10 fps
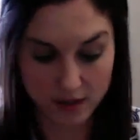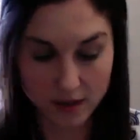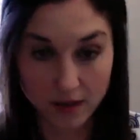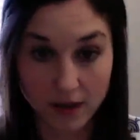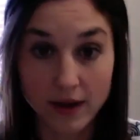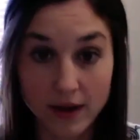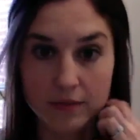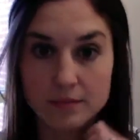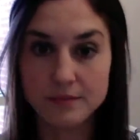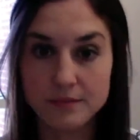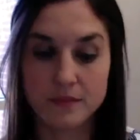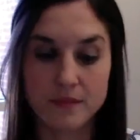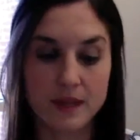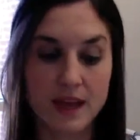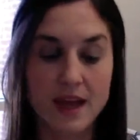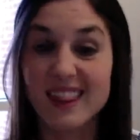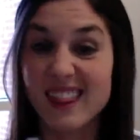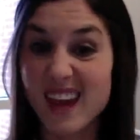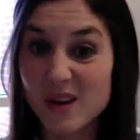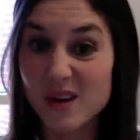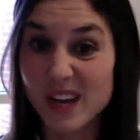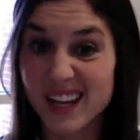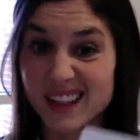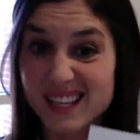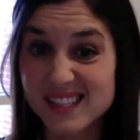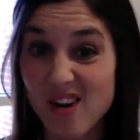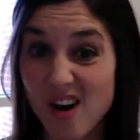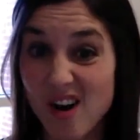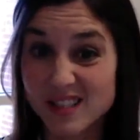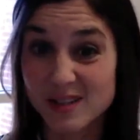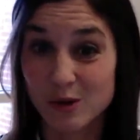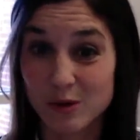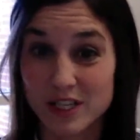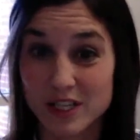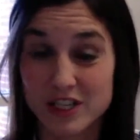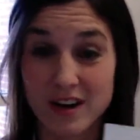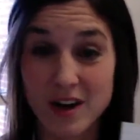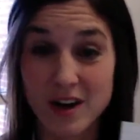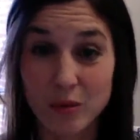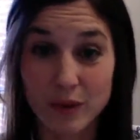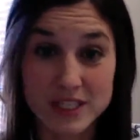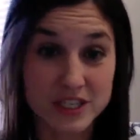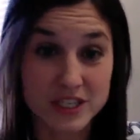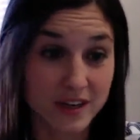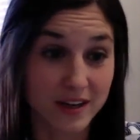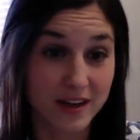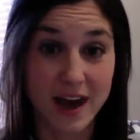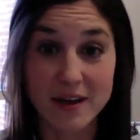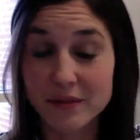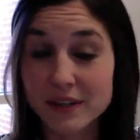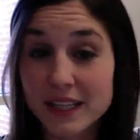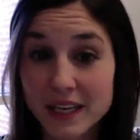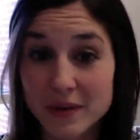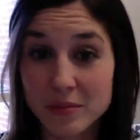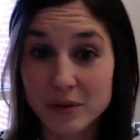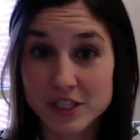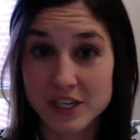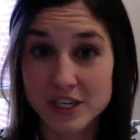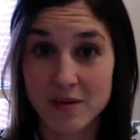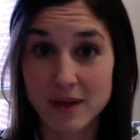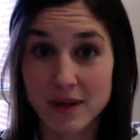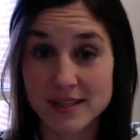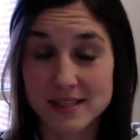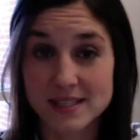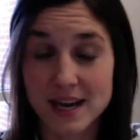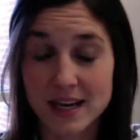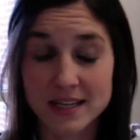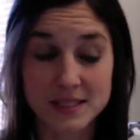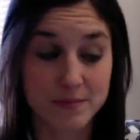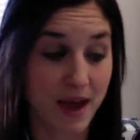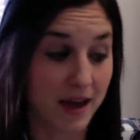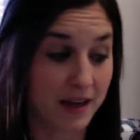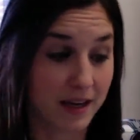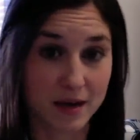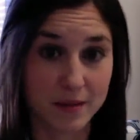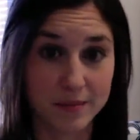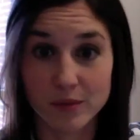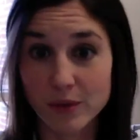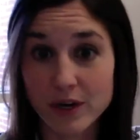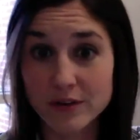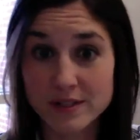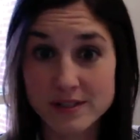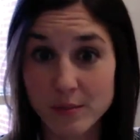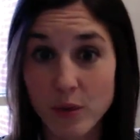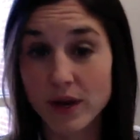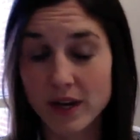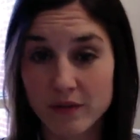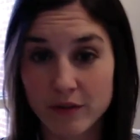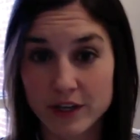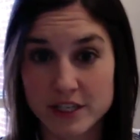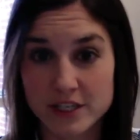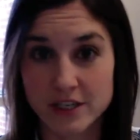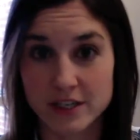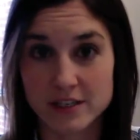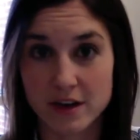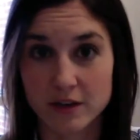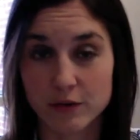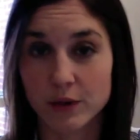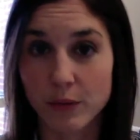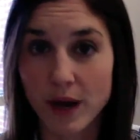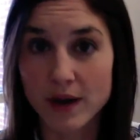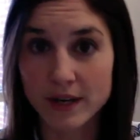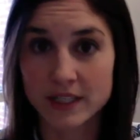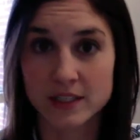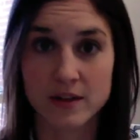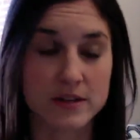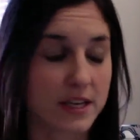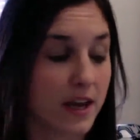Okay, then we had this awesome question, which I really appreciate because it ties back, what is the point of what you're teaching us, Dr. Fulmer? Why do I need to know this?